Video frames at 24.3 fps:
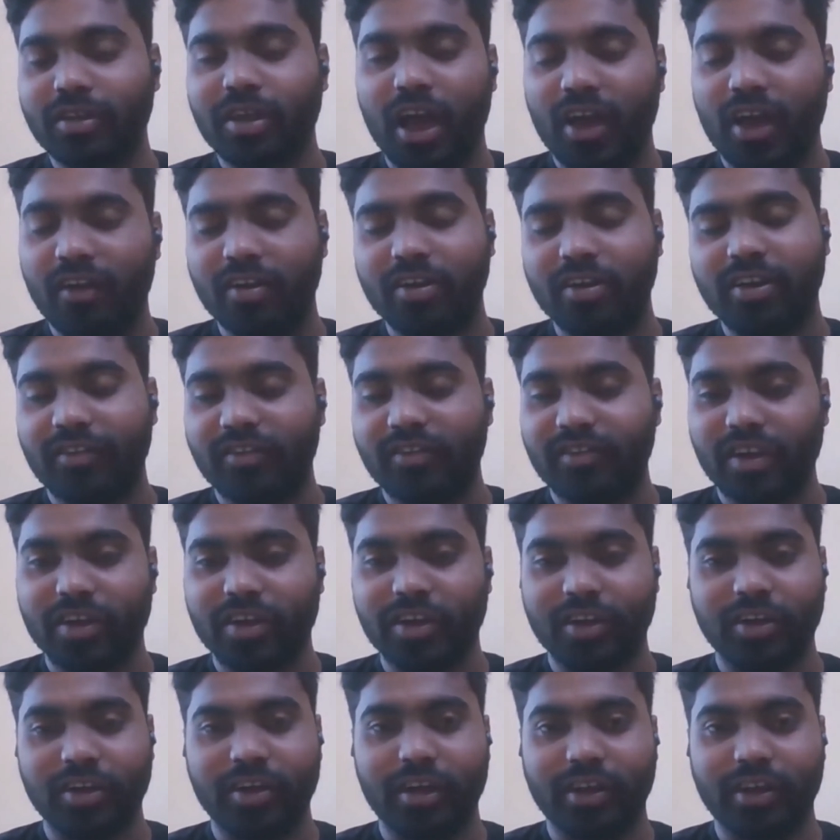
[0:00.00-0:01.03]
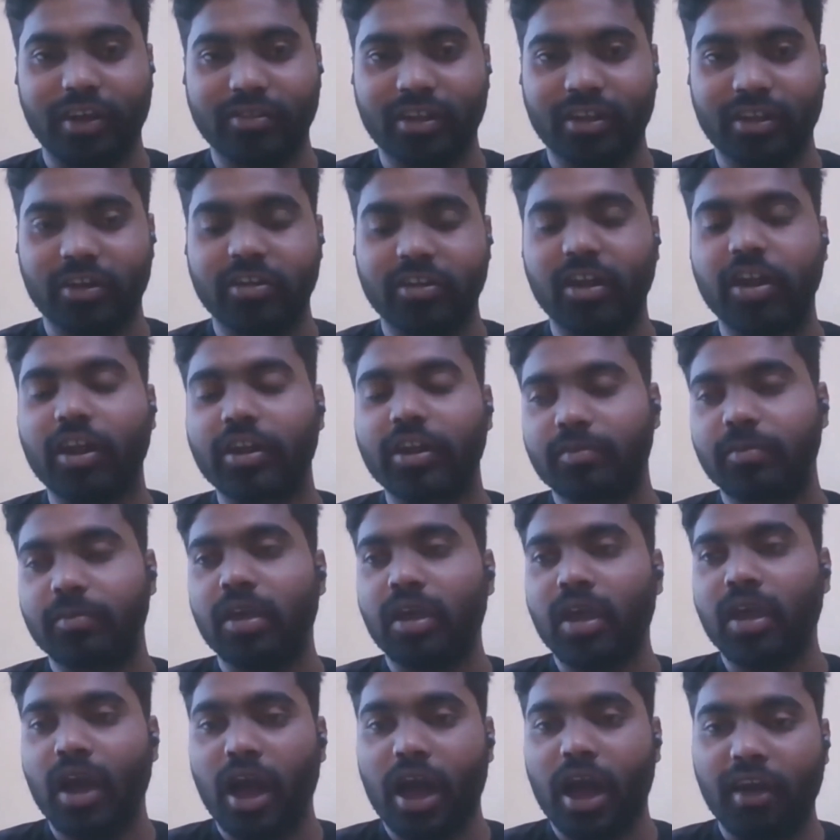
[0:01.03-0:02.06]
I will definitely get selected. Like
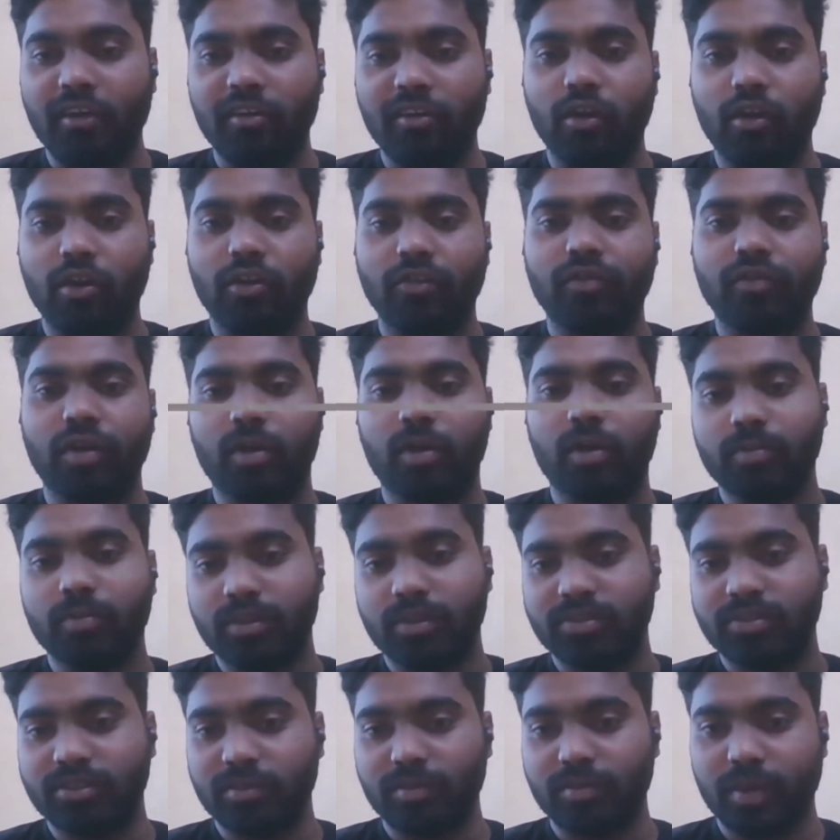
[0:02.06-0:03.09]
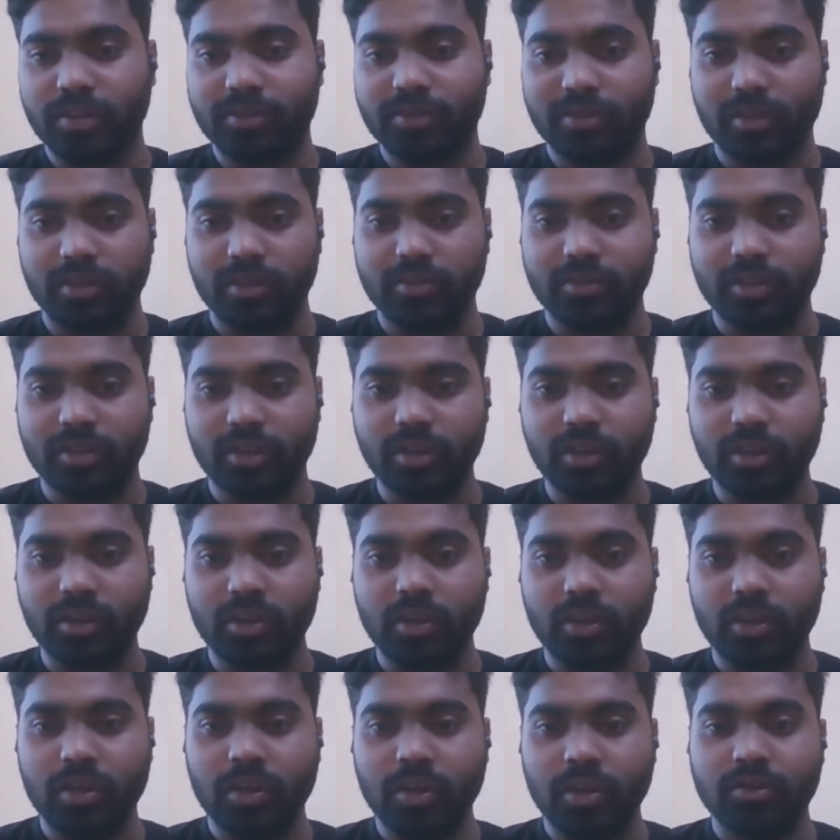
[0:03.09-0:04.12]
I have a lot of confidence in my skill set,
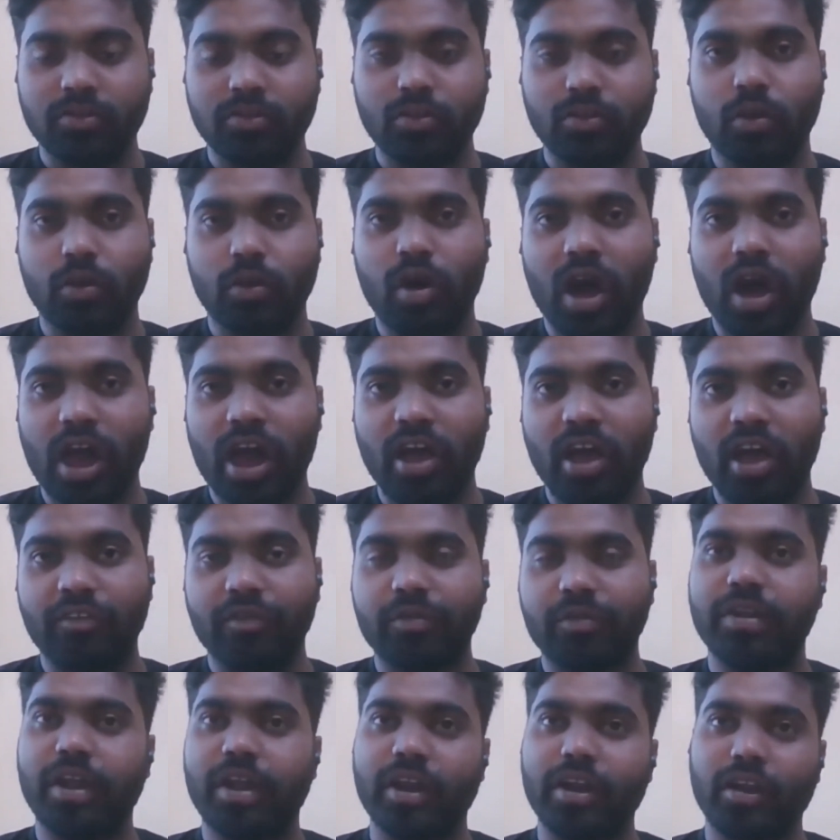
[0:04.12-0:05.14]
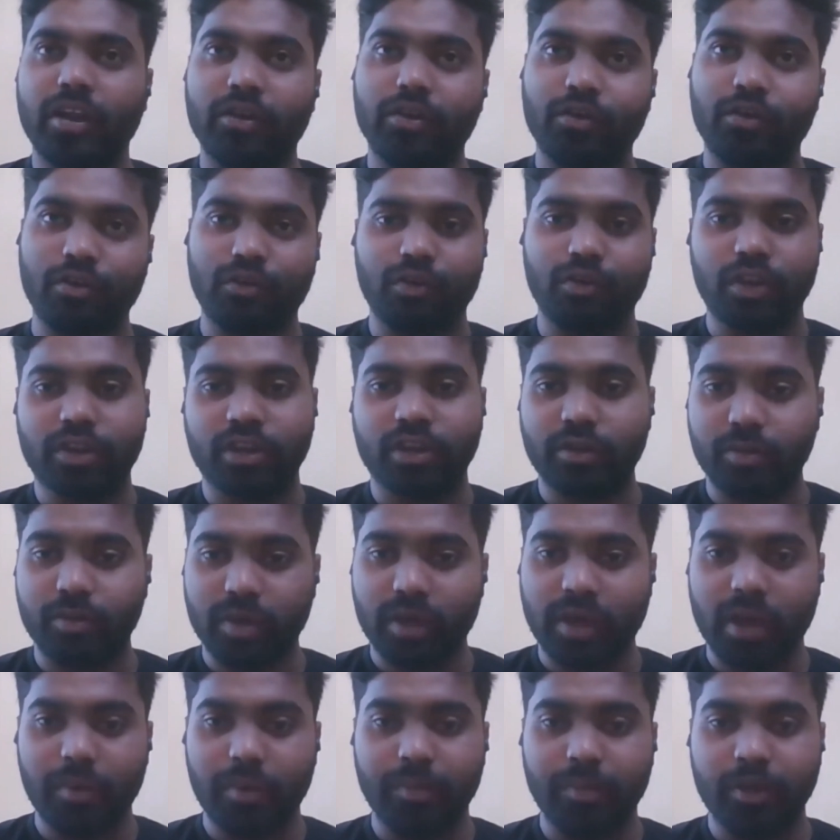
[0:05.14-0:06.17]
so I have done a good work in
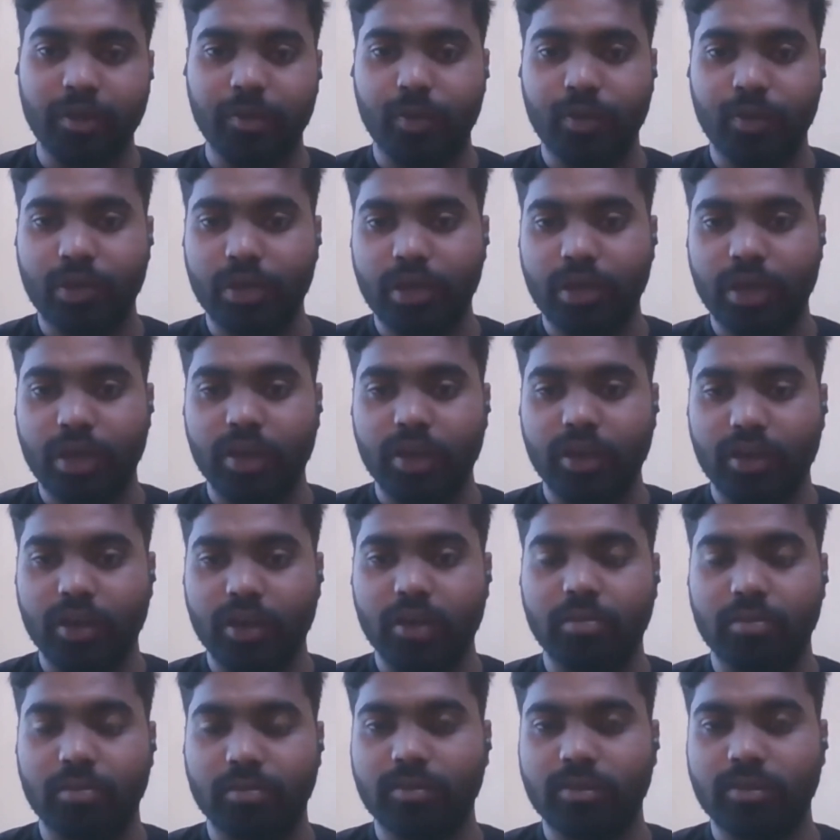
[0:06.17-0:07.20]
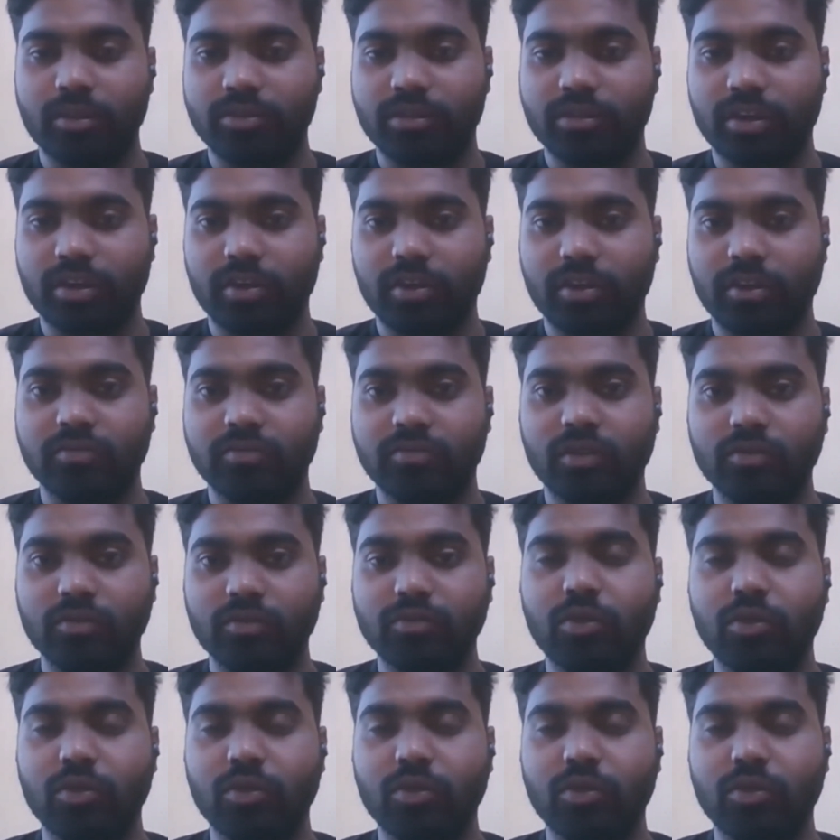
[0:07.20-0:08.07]
my MPP and this kind of stuff.